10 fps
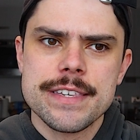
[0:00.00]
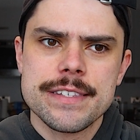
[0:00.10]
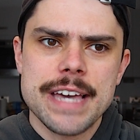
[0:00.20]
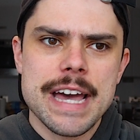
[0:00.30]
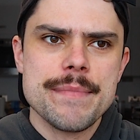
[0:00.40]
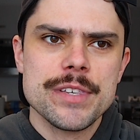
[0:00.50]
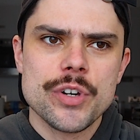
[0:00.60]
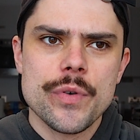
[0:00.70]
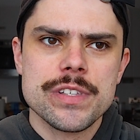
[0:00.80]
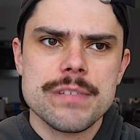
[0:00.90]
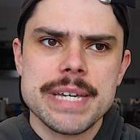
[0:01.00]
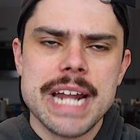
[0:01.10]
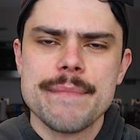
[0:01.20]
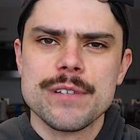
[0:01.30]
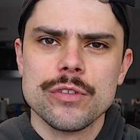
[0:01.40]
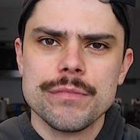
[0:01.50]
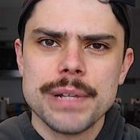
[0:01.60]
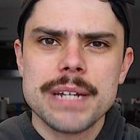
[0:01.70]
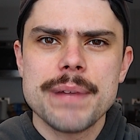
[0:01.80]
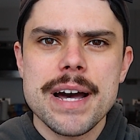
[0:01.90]
this game is going to be an absolute
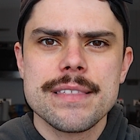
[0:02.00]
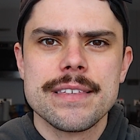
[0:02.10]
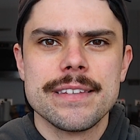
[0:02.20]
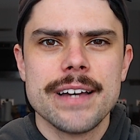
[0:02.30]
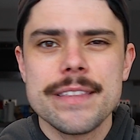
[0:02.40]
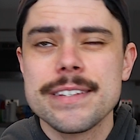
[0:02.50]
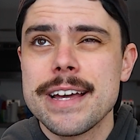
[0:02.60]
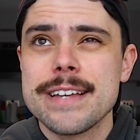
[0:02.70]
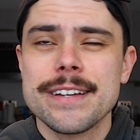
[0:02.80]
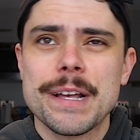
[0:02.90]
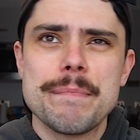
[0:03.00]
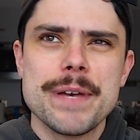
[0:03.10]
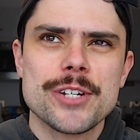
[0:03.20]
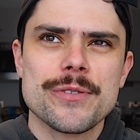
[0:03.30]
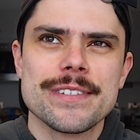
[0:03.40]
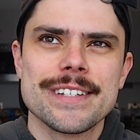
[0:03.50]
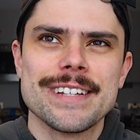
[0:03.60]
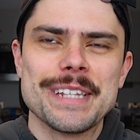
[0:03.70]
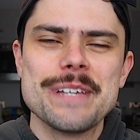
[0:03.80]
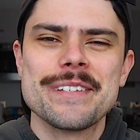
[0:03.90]
bloodbath, and other days I can picture us
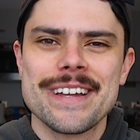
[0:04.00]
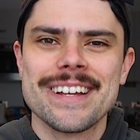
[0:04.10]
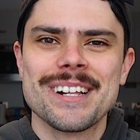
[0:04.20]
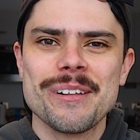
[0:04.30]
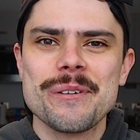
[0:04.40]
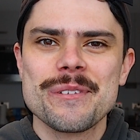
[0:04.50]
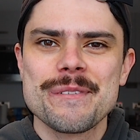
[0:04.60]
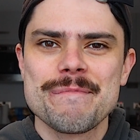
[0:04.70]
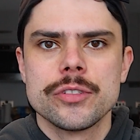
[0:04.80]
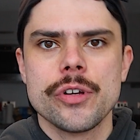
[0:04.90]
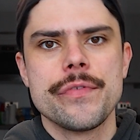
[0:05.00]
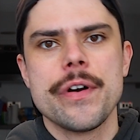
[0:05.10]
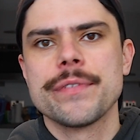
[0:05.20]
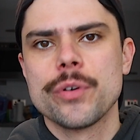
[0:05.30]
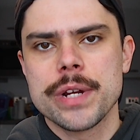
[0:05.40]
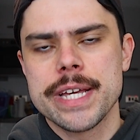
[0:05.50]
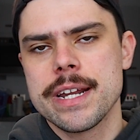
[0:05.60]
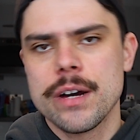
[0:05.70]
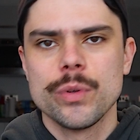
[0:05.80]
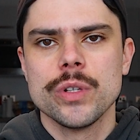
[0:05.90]
at least getting close. So if you haven't caught it
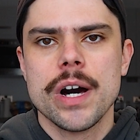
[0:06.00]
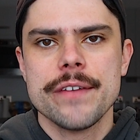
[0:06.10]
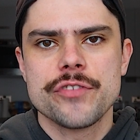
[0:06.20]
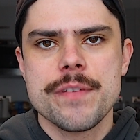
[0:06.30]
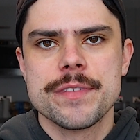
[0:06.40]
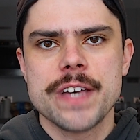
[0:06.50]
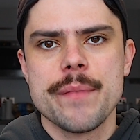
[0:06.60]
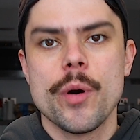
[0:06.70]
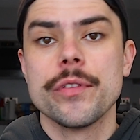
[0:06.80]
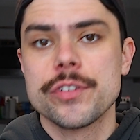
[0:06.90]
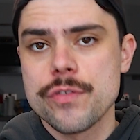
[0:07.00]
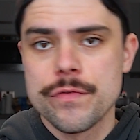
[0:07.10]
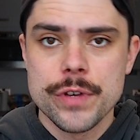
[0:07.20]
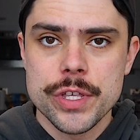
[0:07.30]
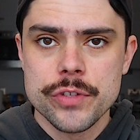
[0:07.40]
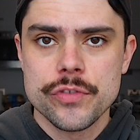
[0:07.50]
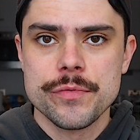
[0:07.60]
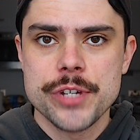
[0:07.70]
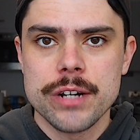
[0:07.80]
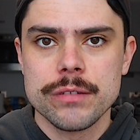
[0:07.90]
yet, I will live stream this game on the True Footy
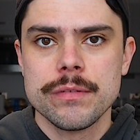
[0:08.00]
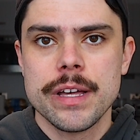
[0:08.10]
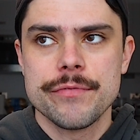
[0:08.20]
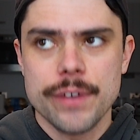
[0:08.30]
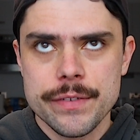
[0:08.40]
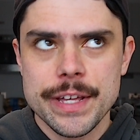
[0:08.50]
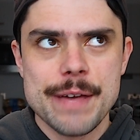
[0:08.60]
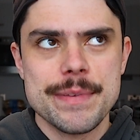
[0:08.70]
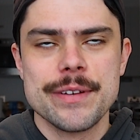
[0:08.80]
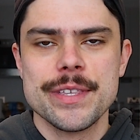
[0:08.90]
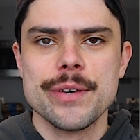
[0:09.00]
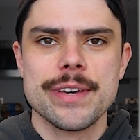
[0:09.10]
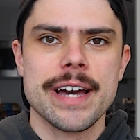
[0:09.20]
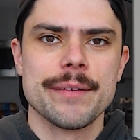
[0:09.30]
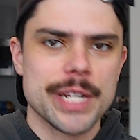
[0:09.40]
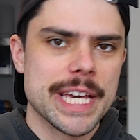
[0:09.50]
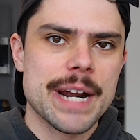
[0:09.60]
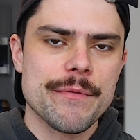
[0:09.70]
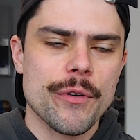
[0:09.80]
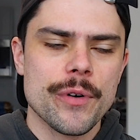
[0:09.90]
YouTube channel at 5 a.m. here in the UK. I'm going to get
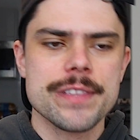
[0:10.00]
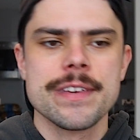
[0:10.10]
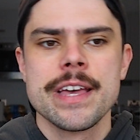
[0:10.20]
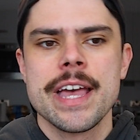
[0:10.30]
up for it.